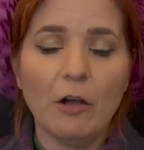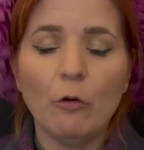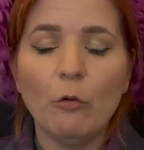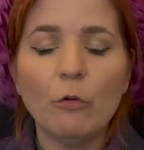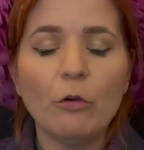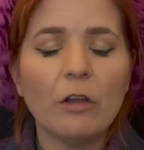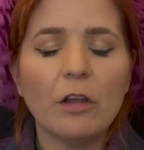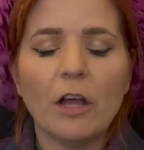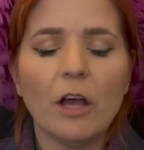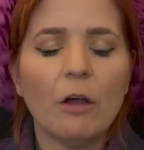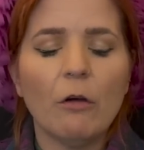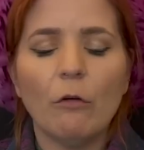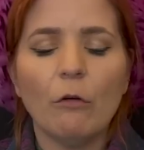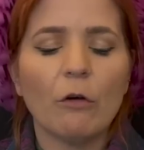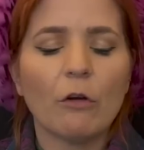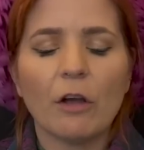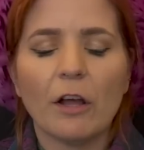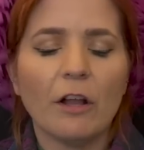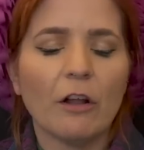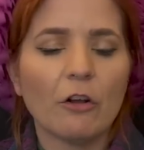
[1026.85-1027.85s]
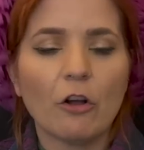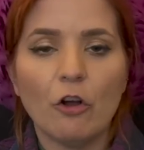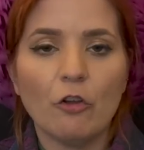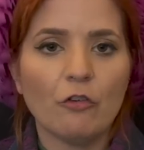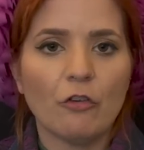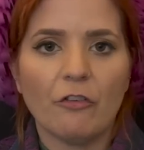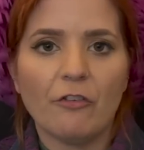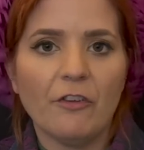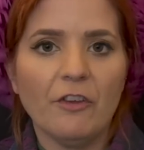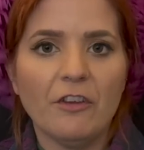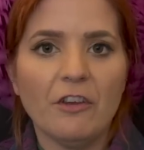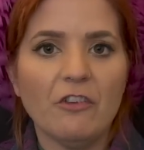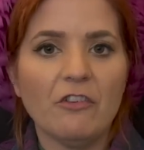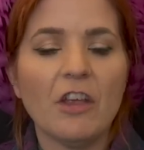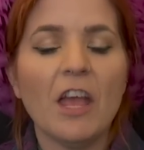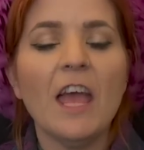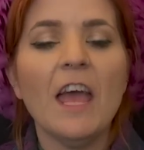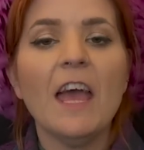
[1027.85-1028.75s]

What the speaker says: oh, you know, I can't dress vintage.